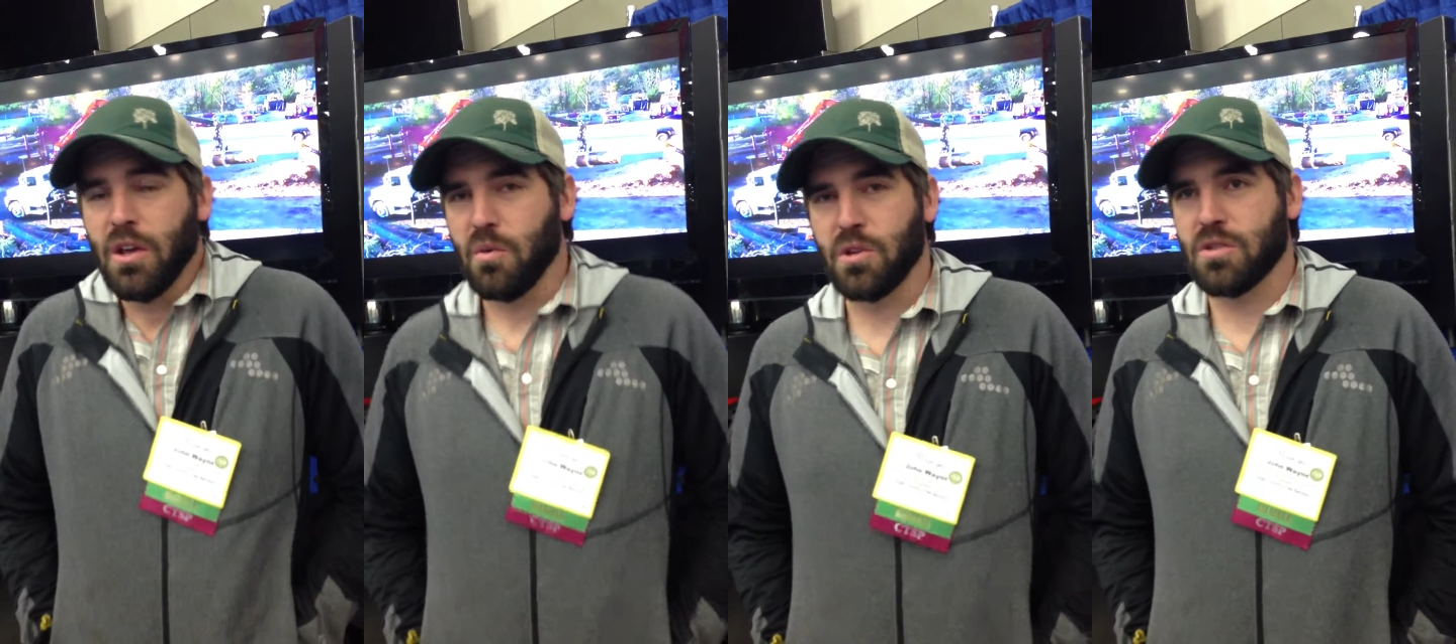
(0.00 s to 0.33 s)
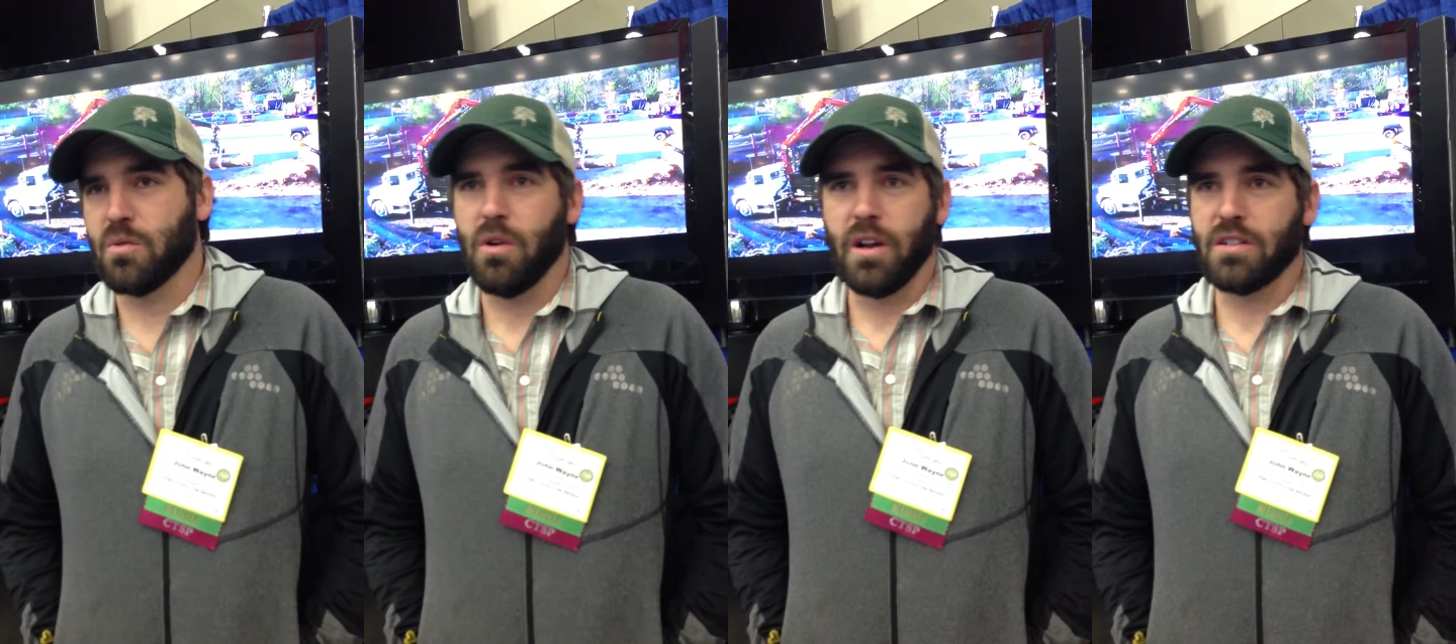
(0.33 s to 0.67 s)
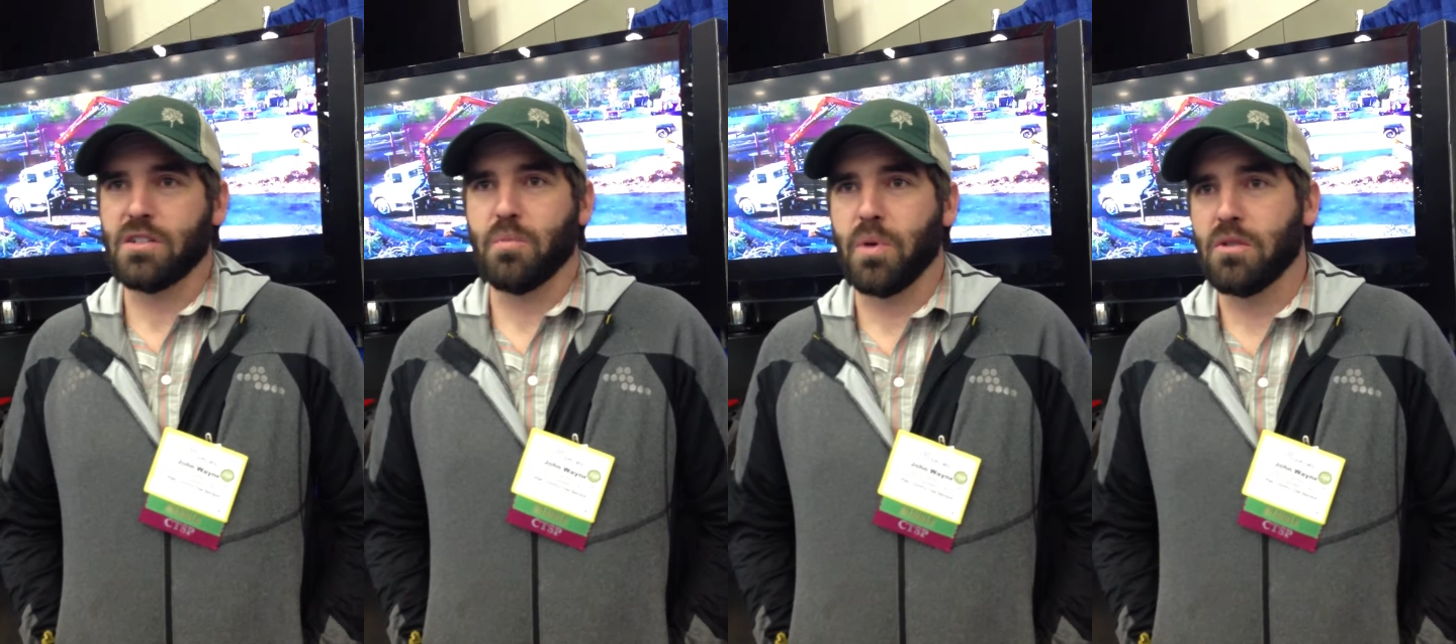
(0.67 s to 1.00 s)
which are what
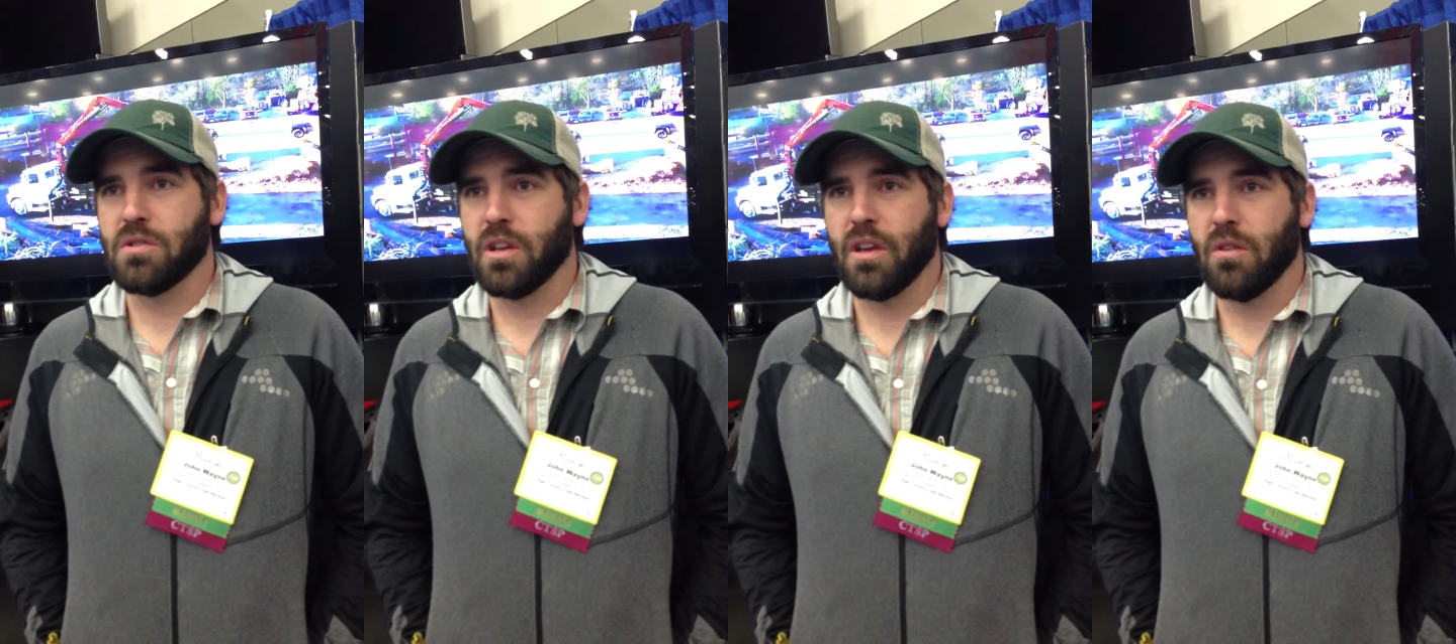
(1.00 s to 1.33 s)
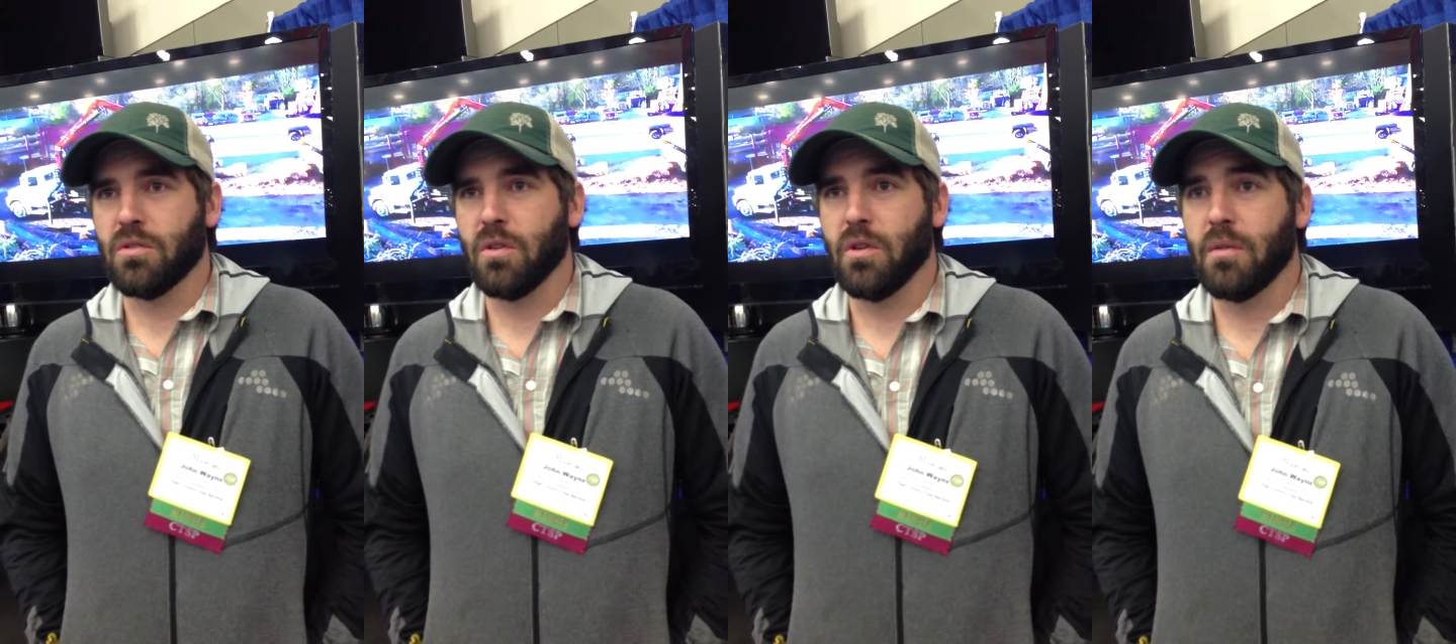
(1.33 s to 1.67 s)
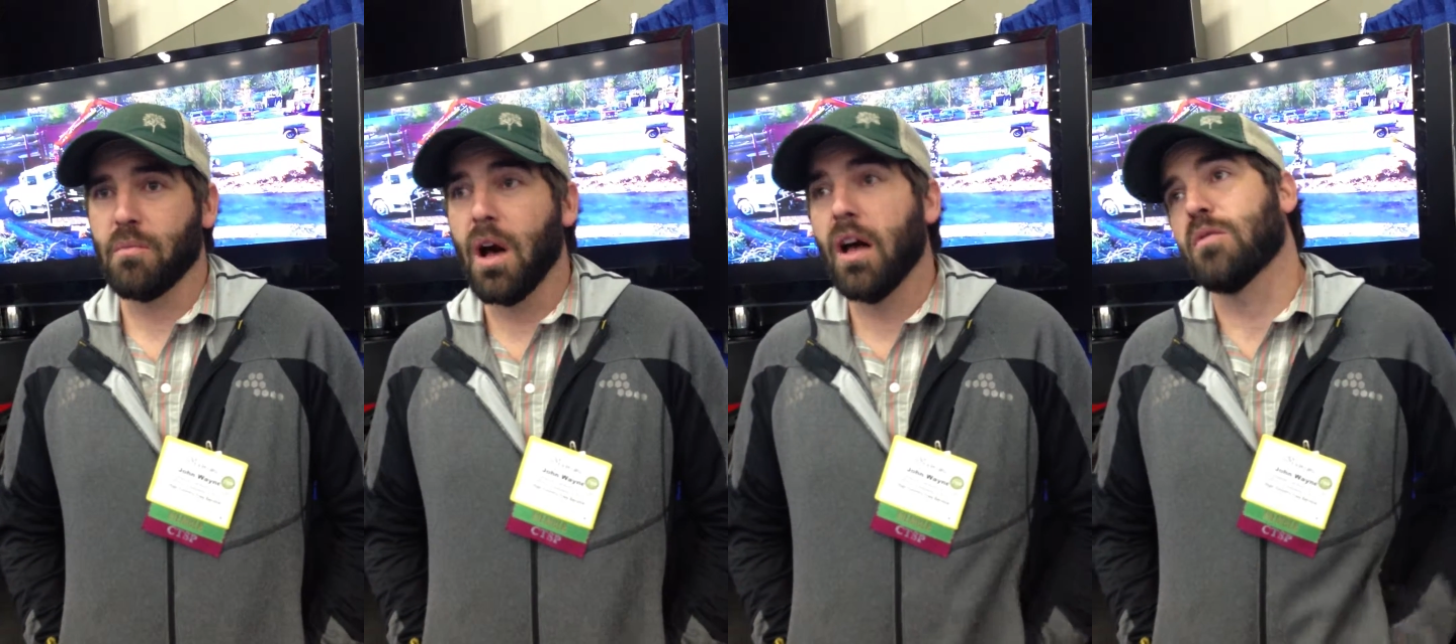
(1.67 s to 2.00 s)
it's supposed to go through in a
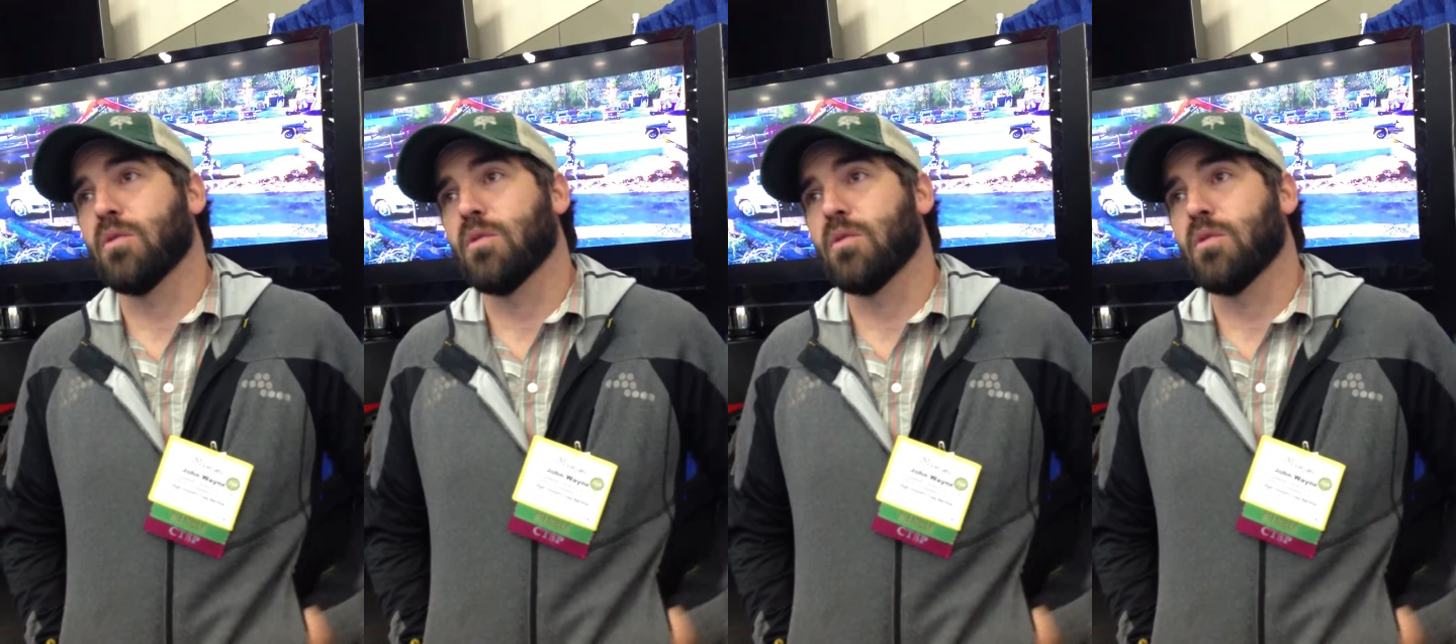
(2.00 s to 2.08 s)
month,